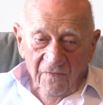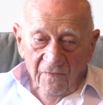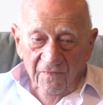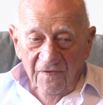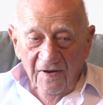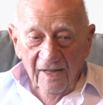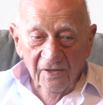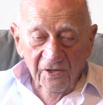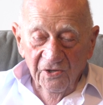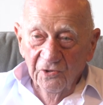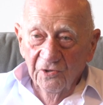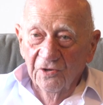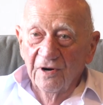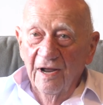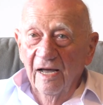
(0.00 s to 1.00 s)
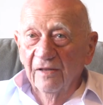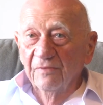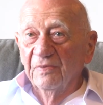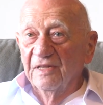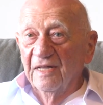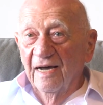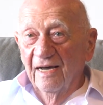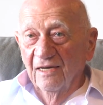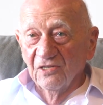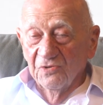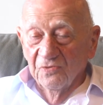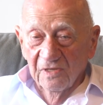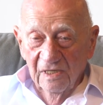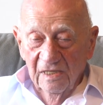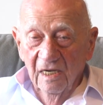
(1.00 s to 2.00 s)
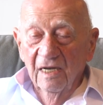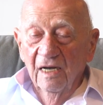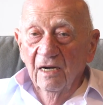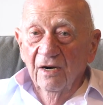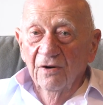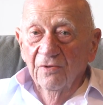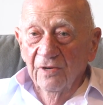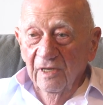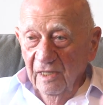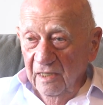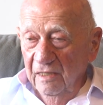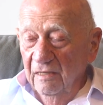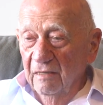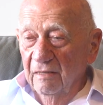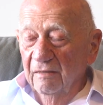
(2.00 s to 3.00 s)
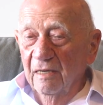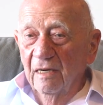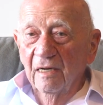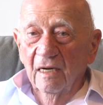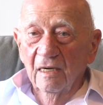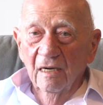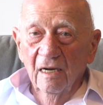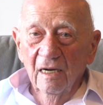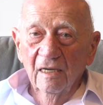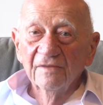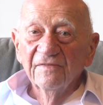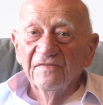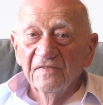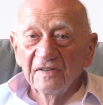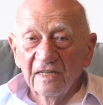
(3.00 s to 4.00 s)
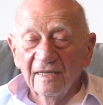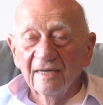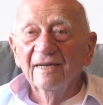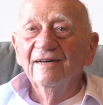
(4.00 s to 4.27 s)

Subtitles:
followed you around, but the house was really unfit